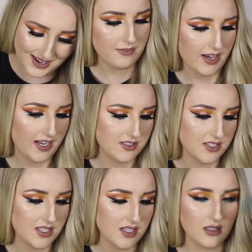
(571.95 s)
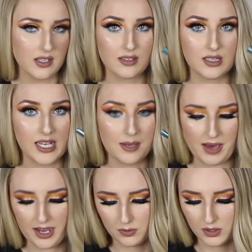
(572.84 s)
I have a teal glam
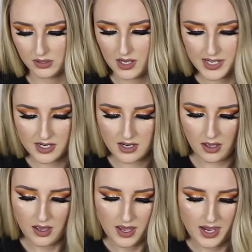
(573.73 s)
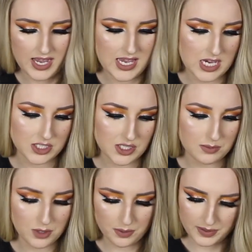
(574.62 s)
aqua liner, a
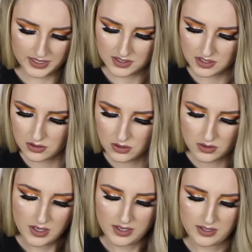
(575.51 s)
jumbo pencil.